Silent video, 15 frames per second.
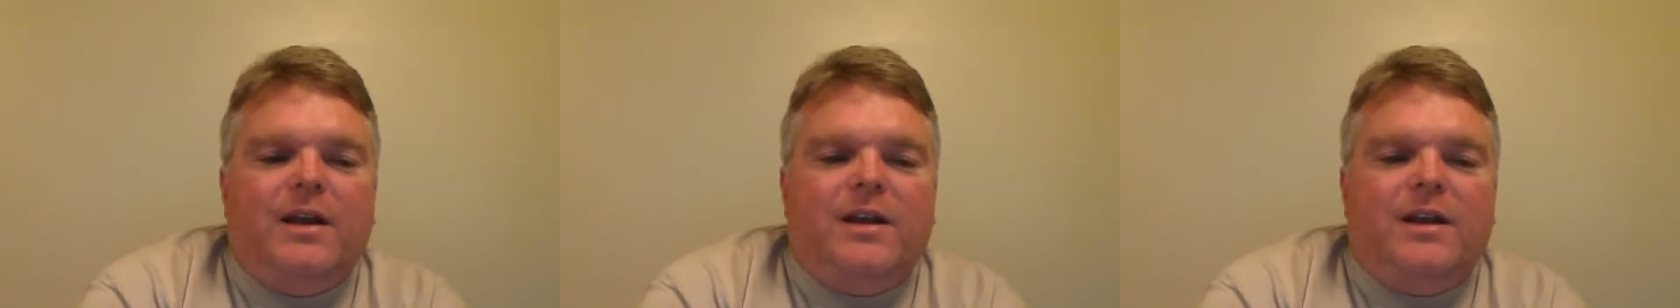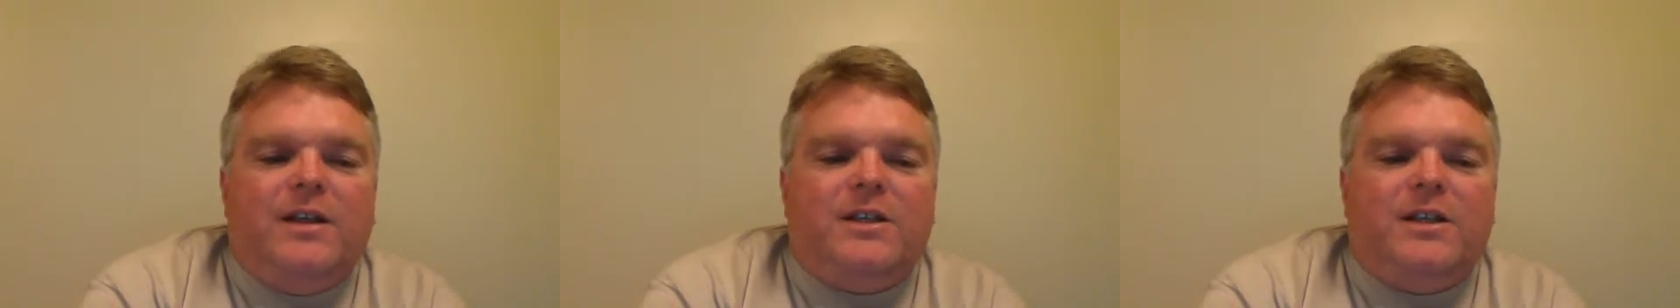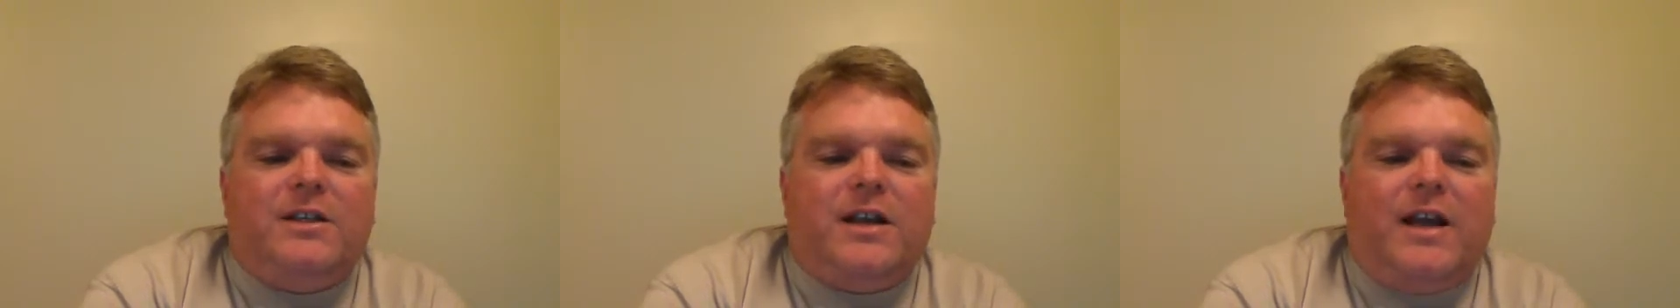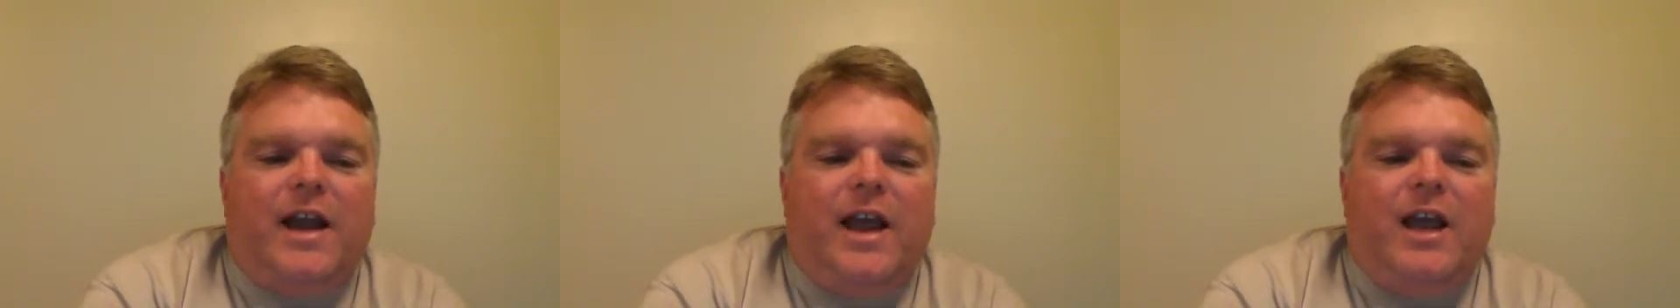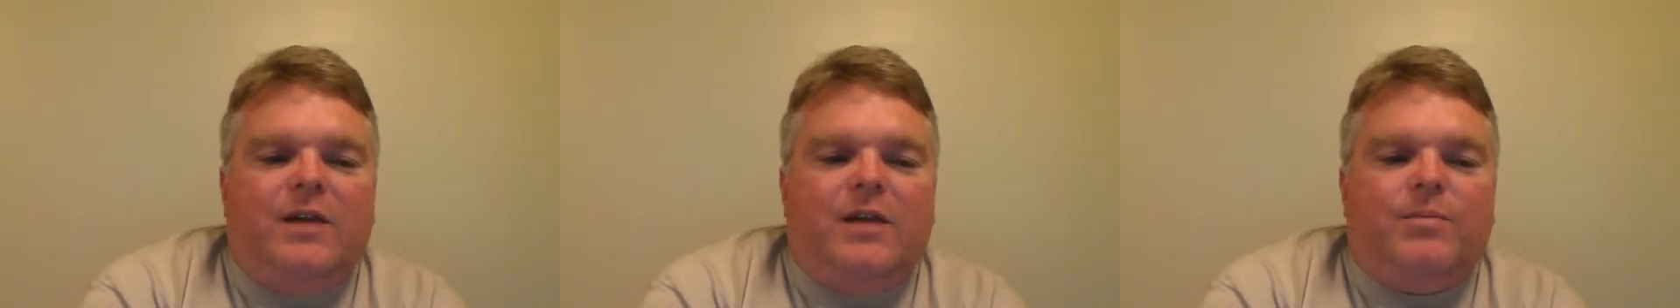This is a
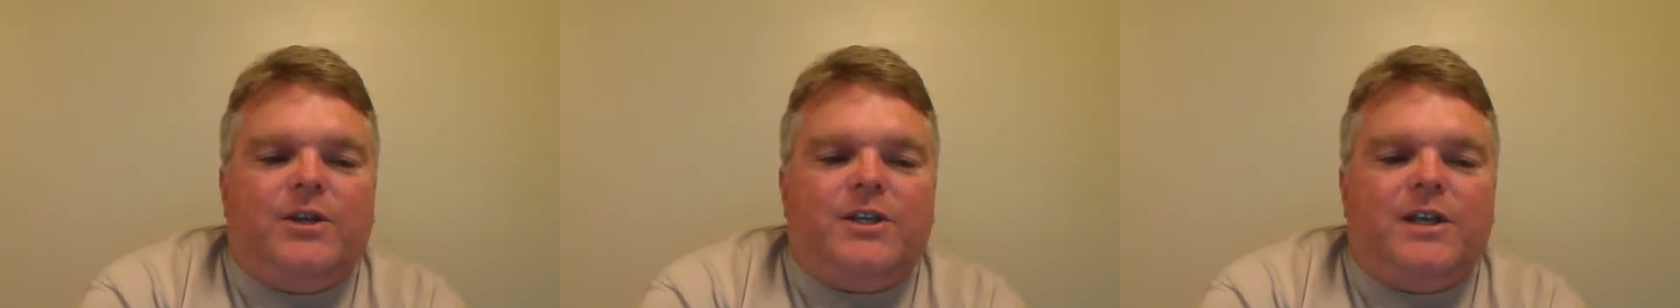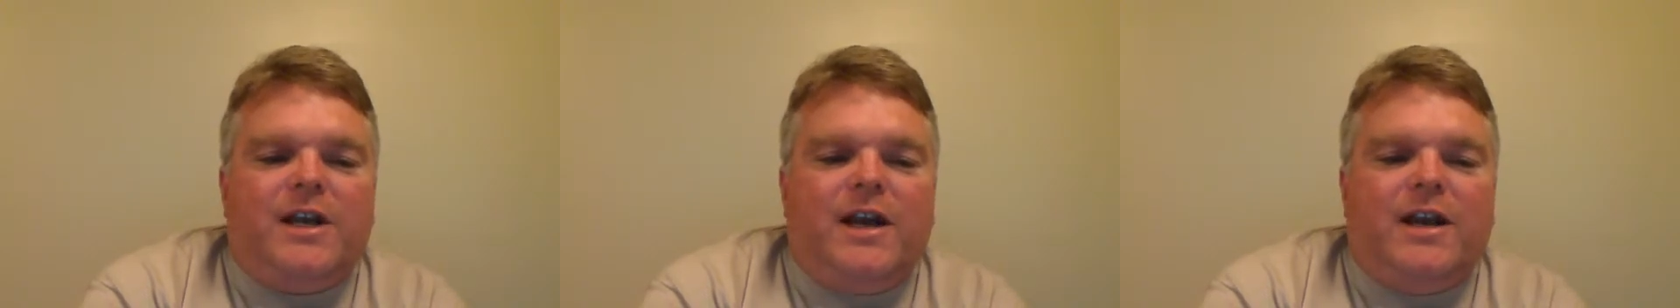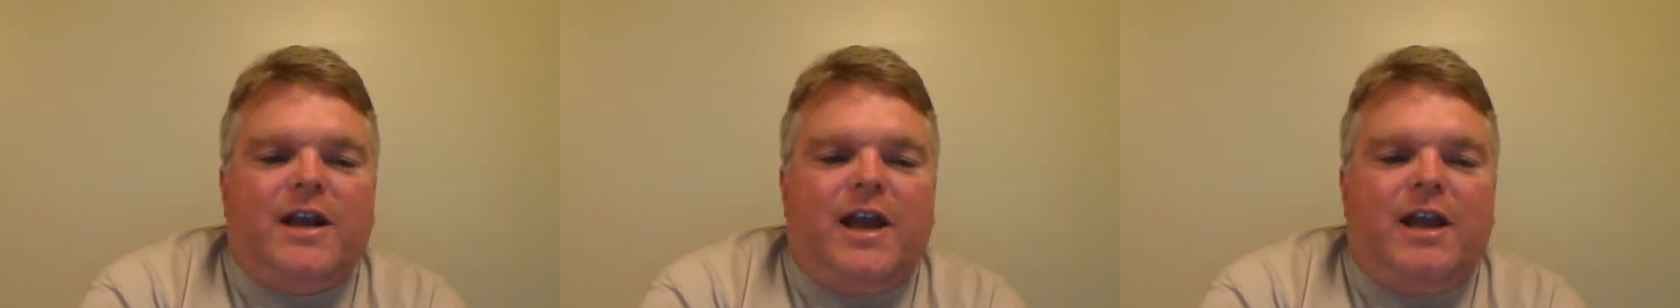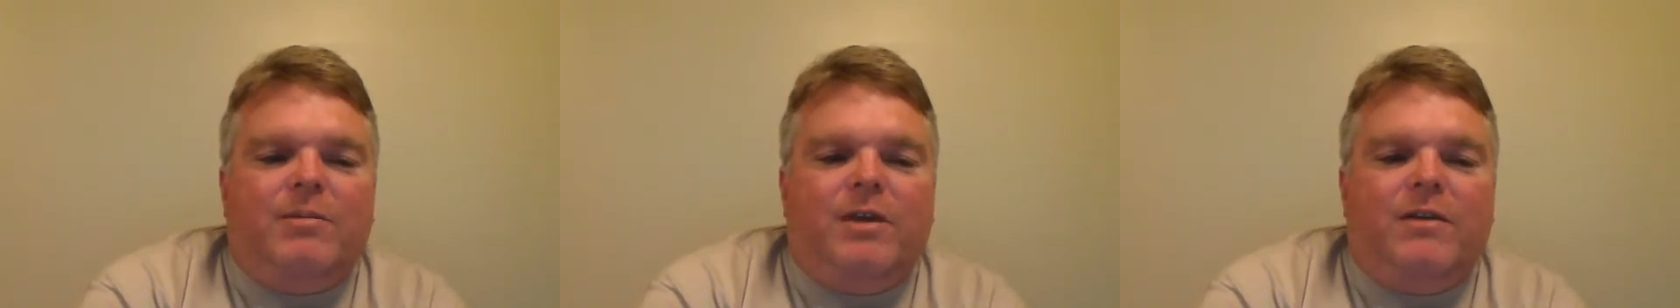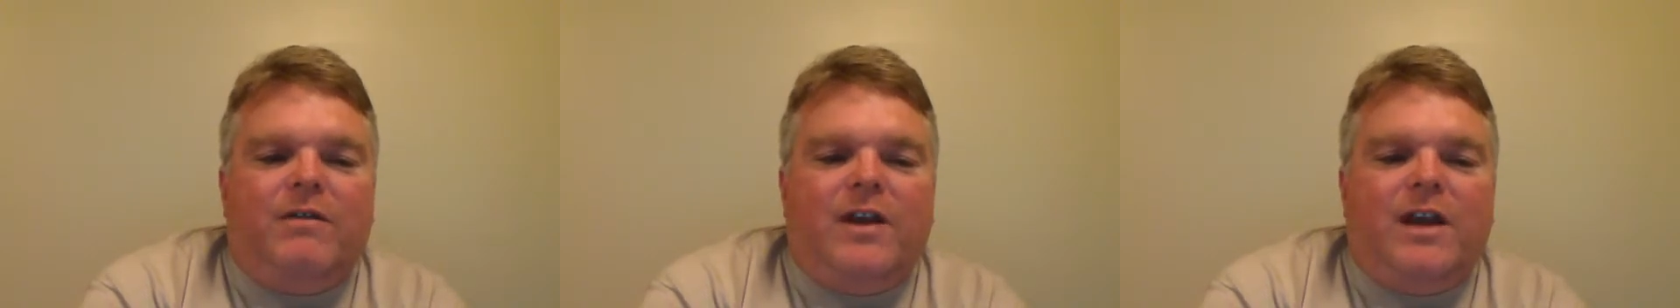8%
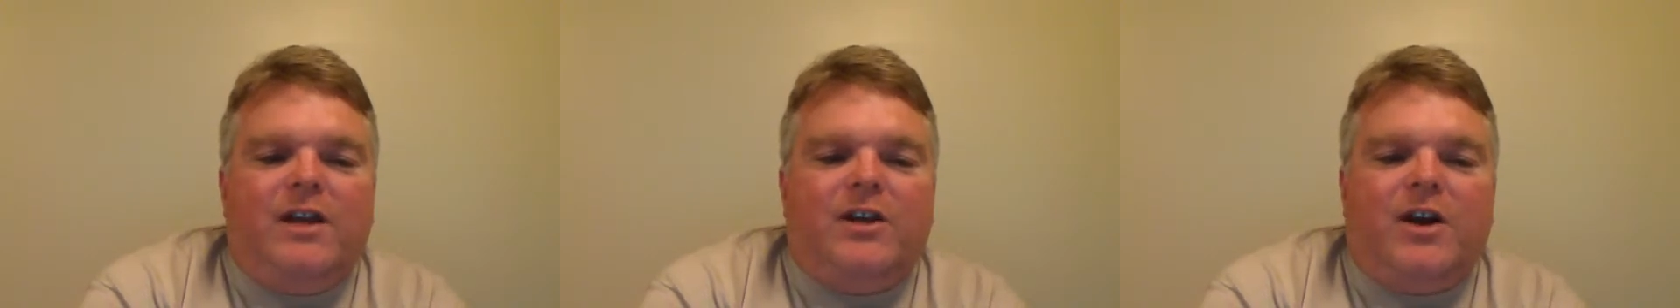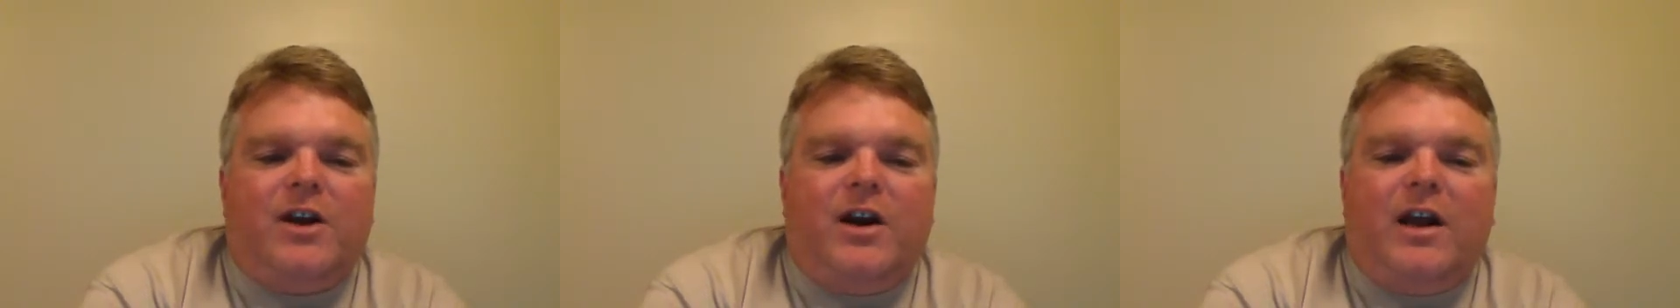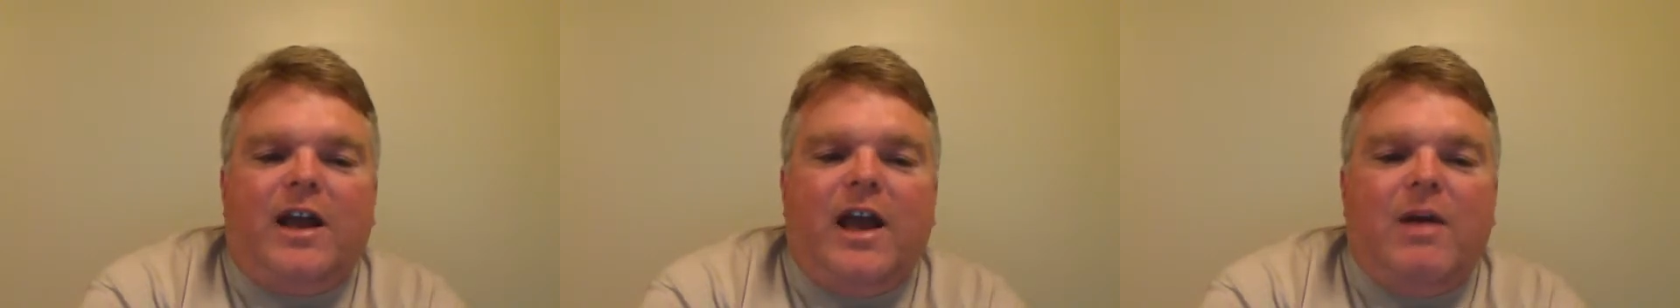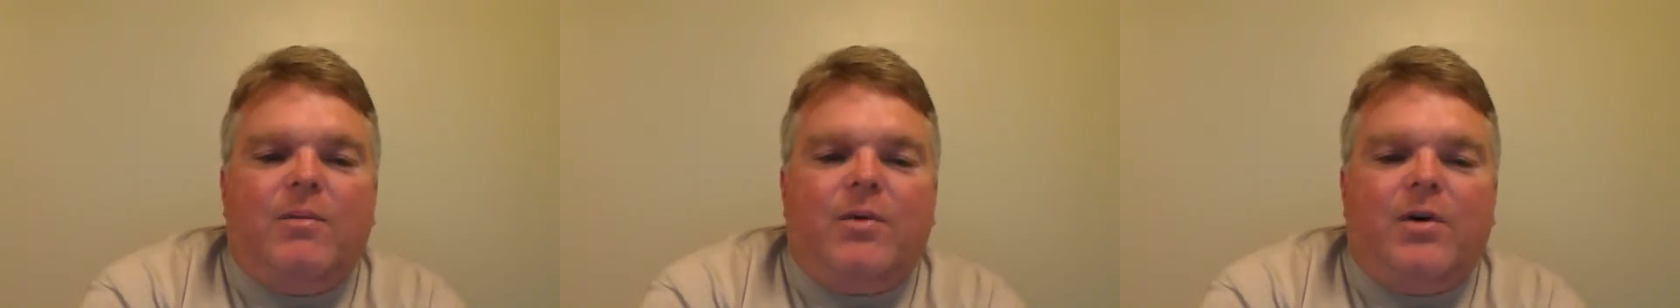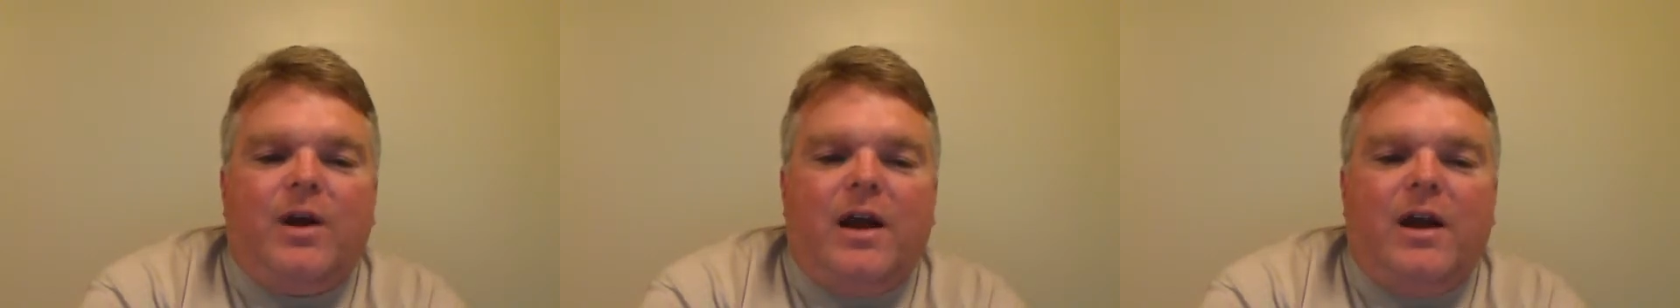ABV dark
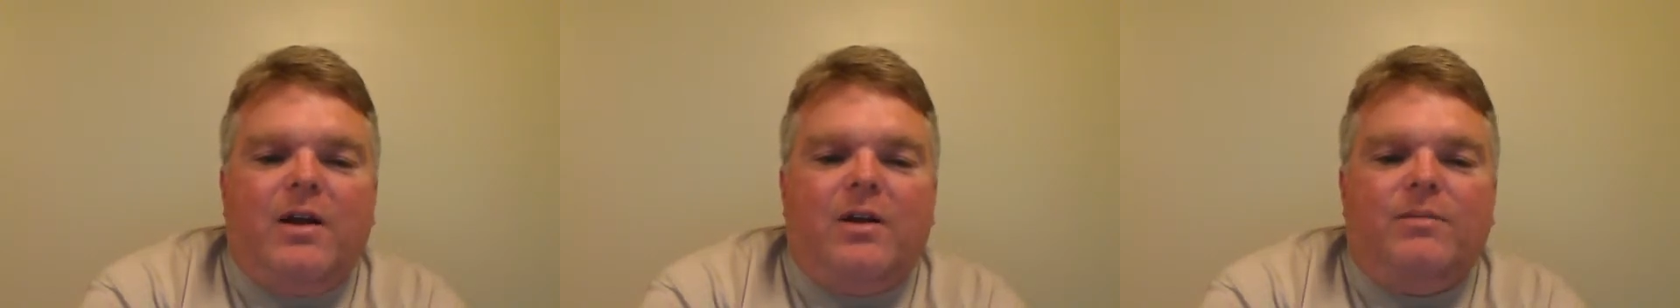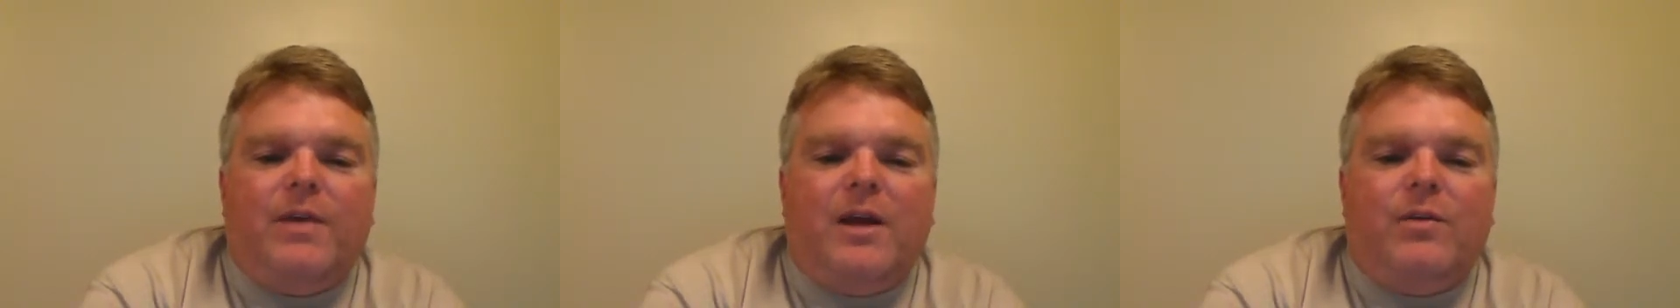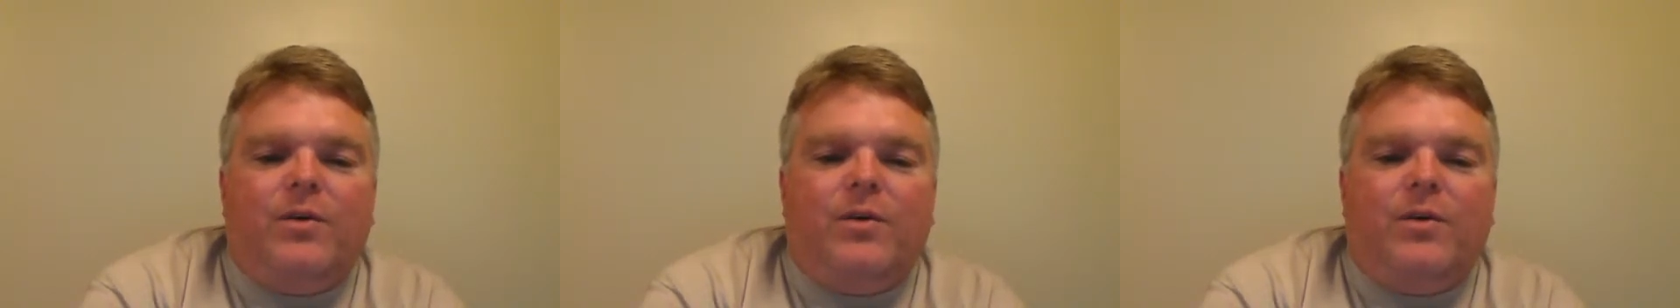amber ale made